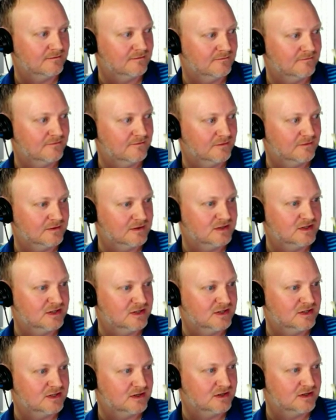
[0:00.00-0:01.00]
for this year,
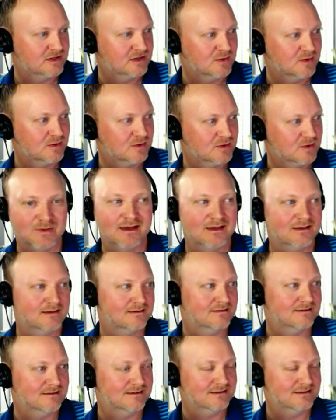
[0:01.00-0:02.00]
most of my